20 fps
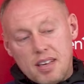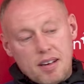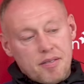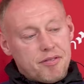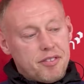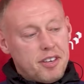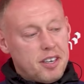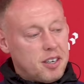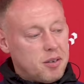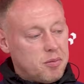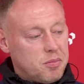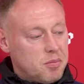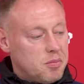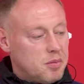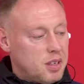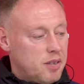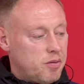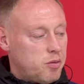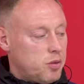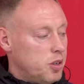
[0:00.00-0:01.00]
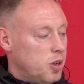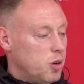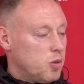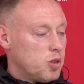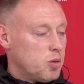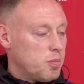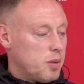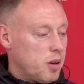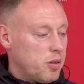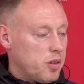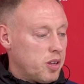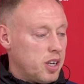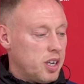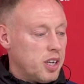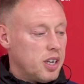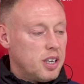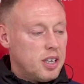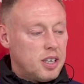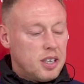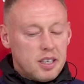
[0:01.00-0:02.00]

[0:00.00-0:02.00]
Anfield and everyone knows about the